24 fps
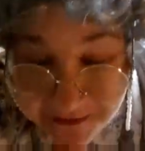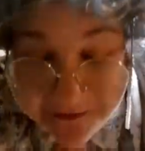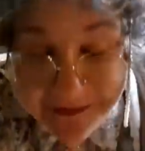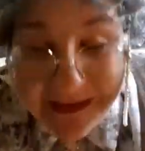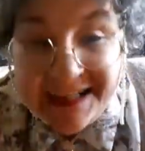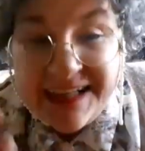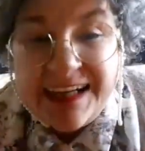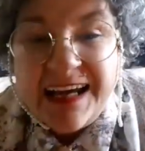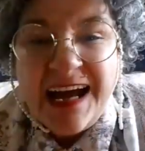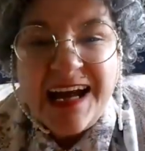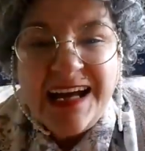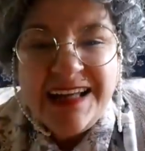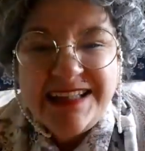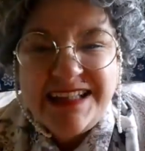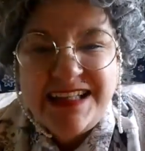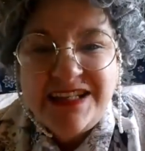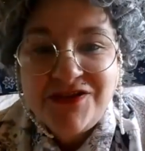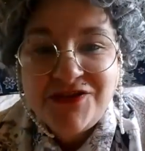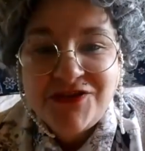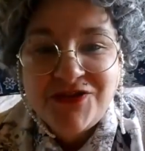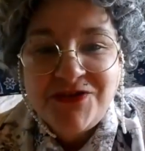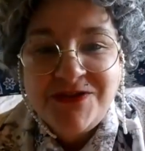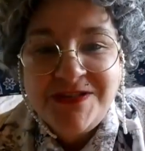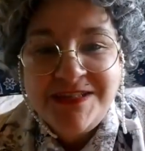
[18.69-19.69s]
I've got cat
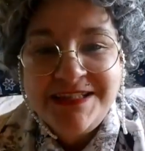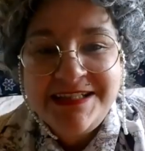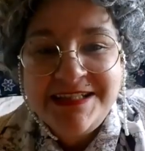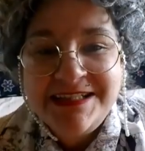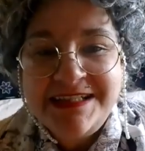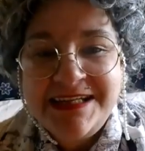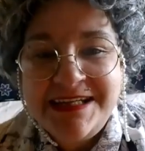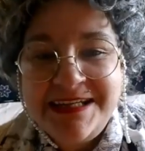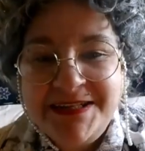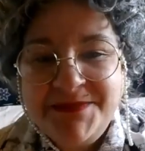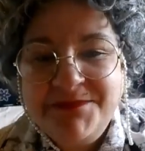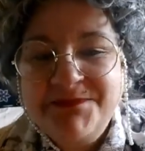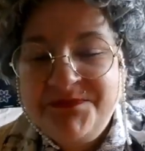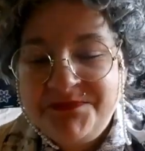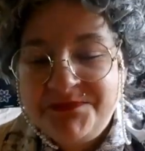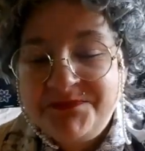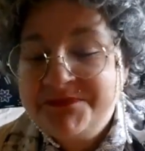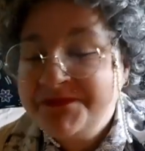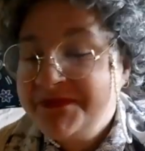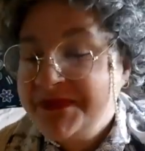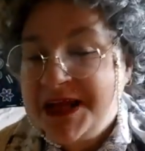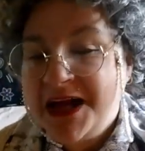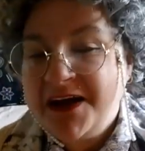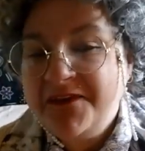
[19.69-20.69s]
ears on today.
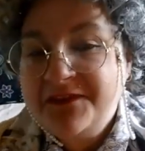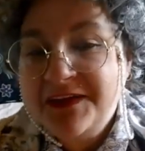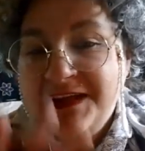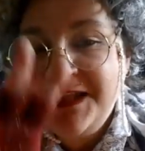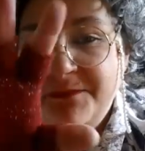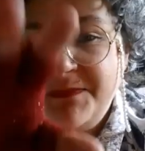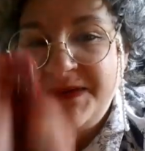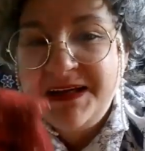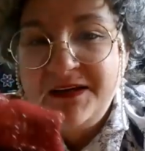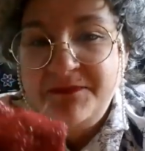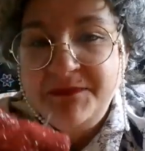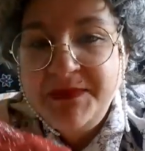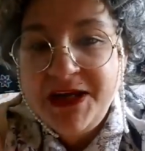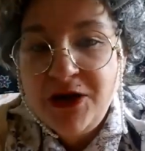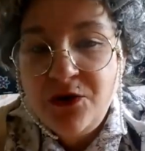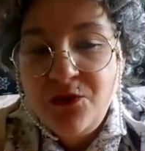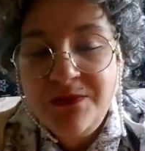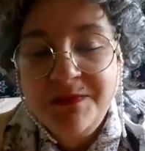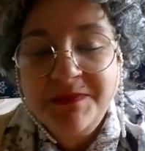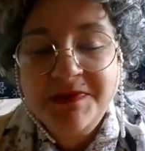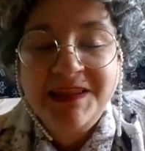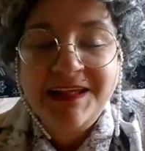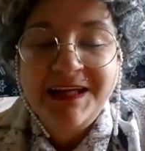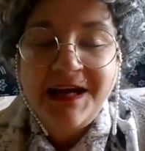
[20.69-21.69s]
I feel a bit, you
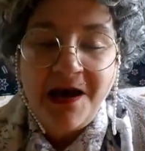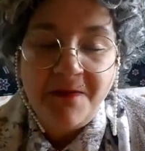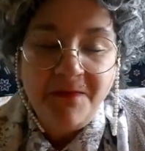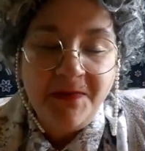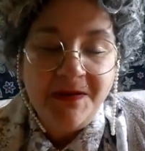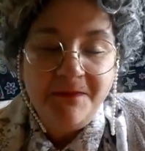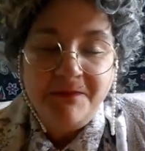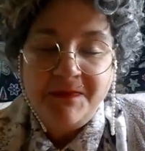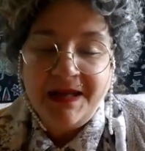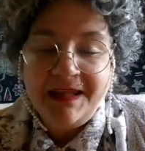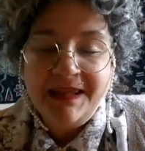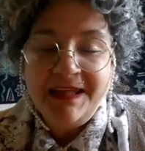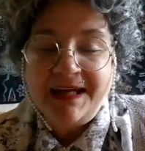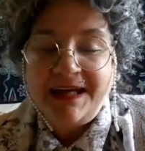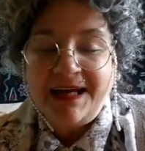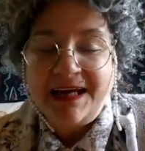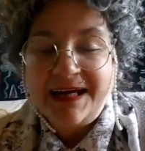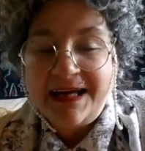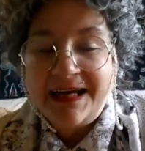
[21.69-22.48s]
know, a wee bit like a